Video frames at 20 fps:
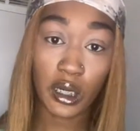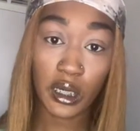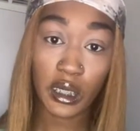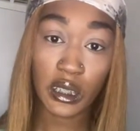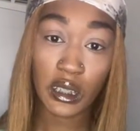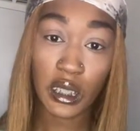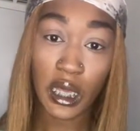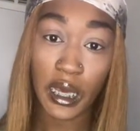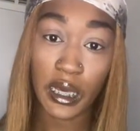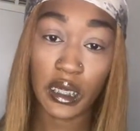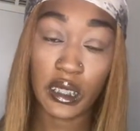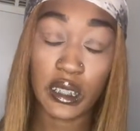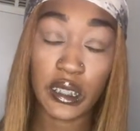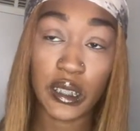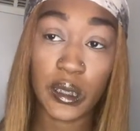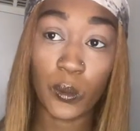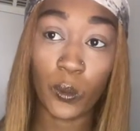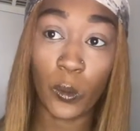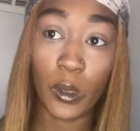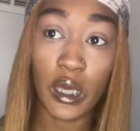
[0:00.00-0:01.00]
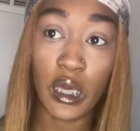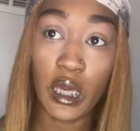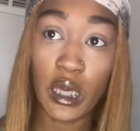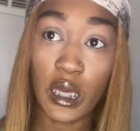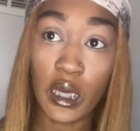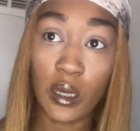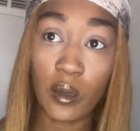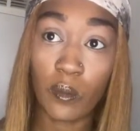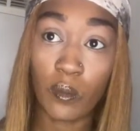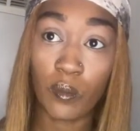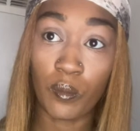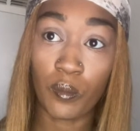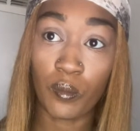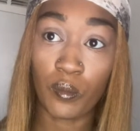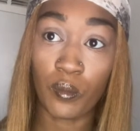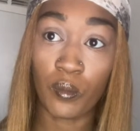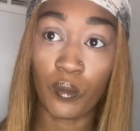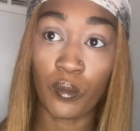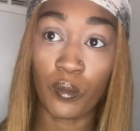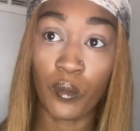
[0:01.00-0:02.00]
It's like sweet,
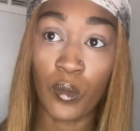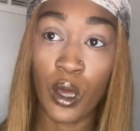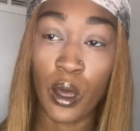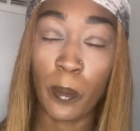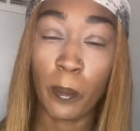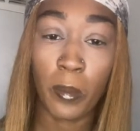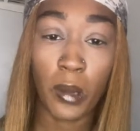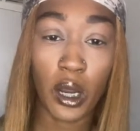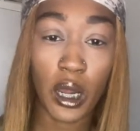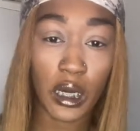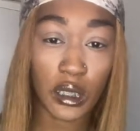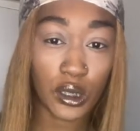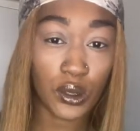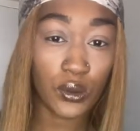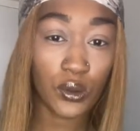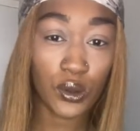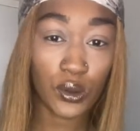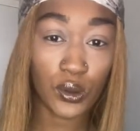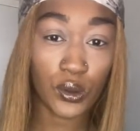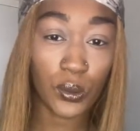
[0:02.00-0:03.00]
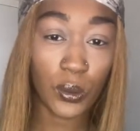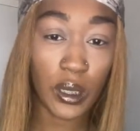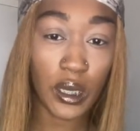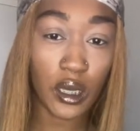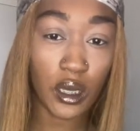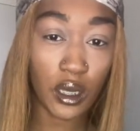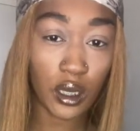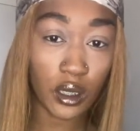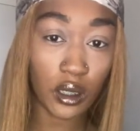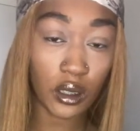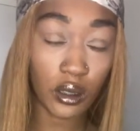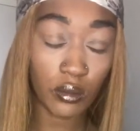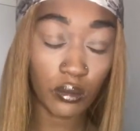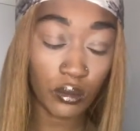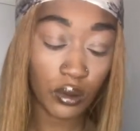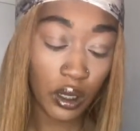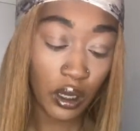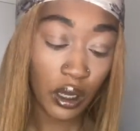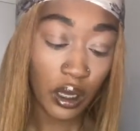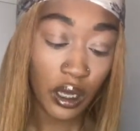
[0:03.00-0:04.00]
but not too sweet, you know.
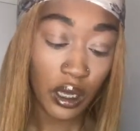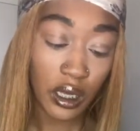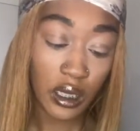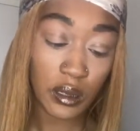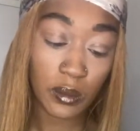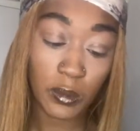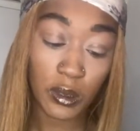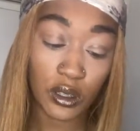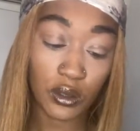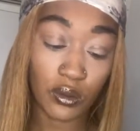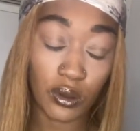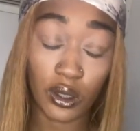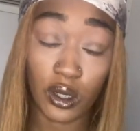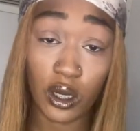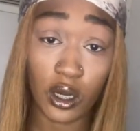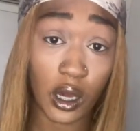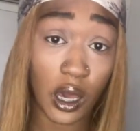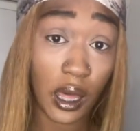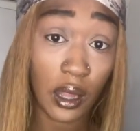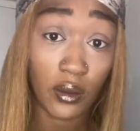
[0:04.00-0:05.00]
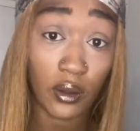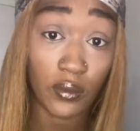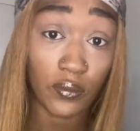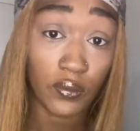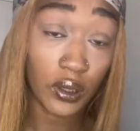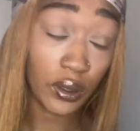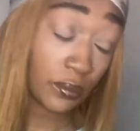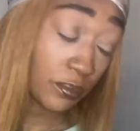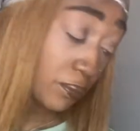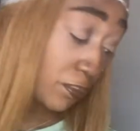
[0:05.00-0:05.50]
It smells really good. I love it.